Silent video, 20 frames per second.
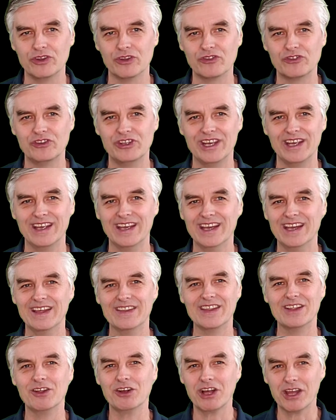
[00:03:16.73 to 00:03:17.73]
you'll see
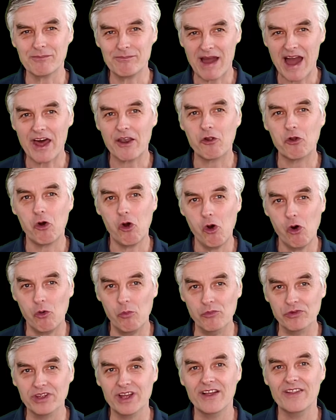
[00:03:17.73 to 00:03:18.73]
they look like model
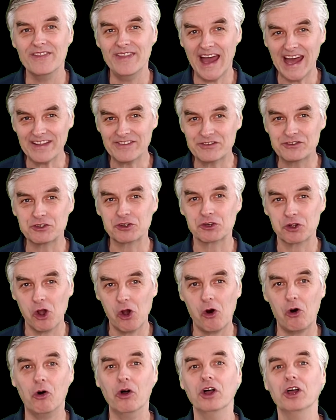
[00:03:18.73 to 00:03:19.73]
homes. That's your
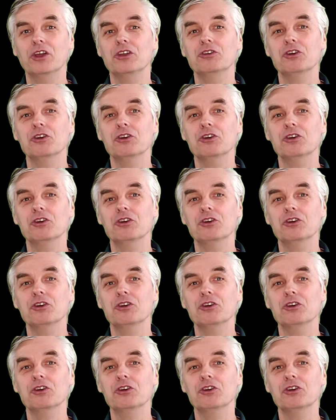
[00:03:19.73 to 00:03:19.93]
goal.